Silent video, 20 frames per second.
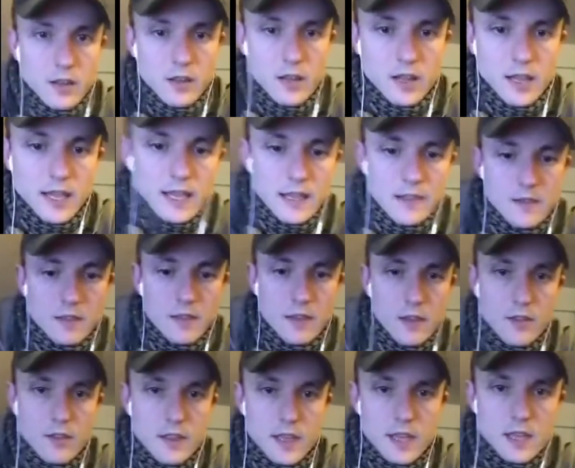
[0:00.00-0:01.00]
in
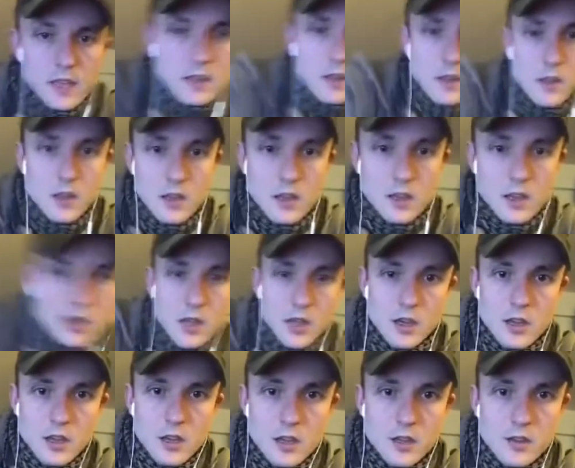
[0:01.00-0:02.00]
the
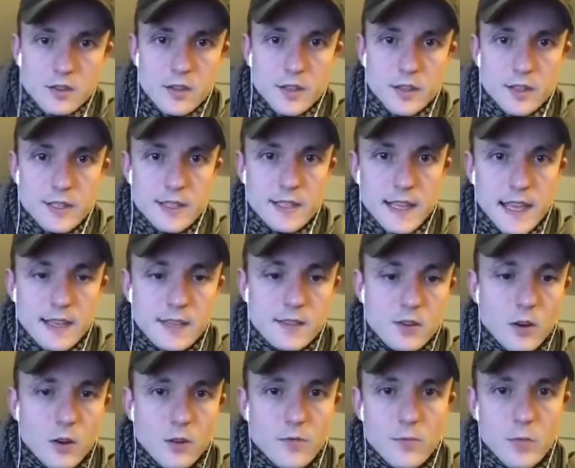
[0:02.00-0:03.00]
success
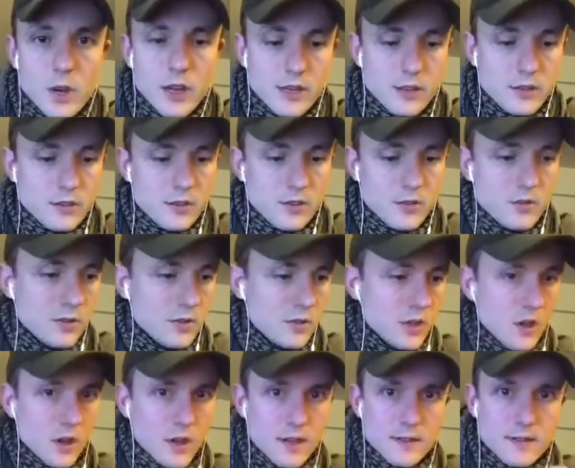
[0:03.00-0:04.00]
of my suits,
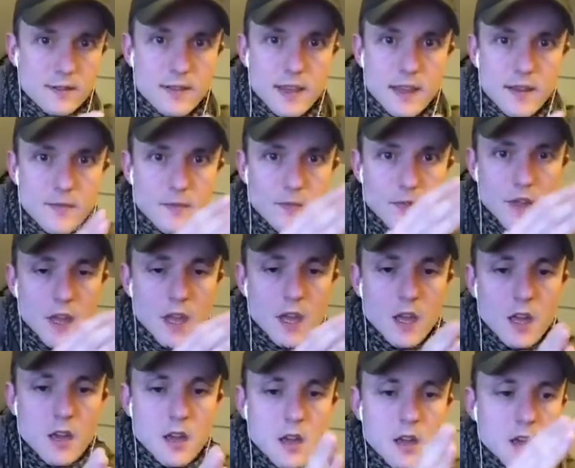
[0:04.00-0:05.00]
guys, that
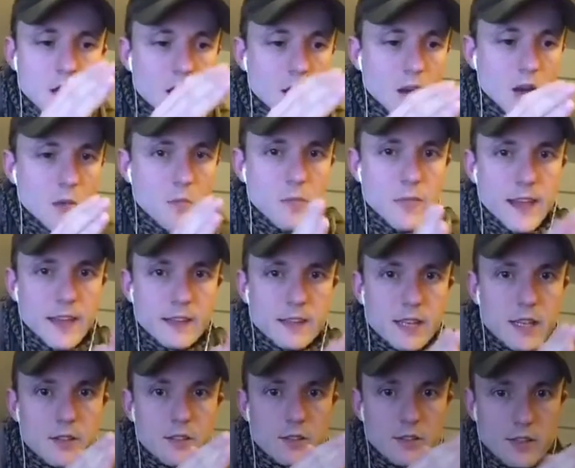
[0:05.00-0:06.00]
that
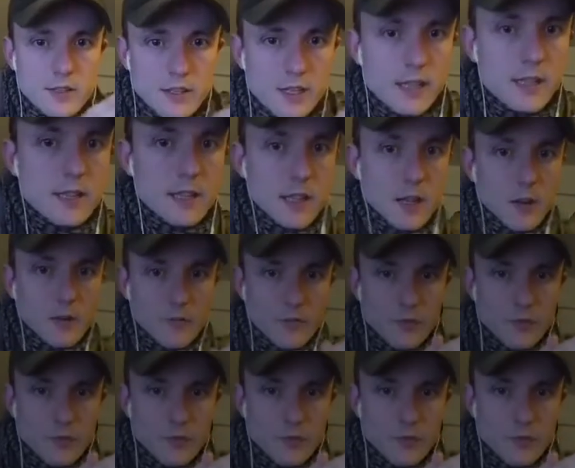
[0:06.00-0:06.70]
attention to detail.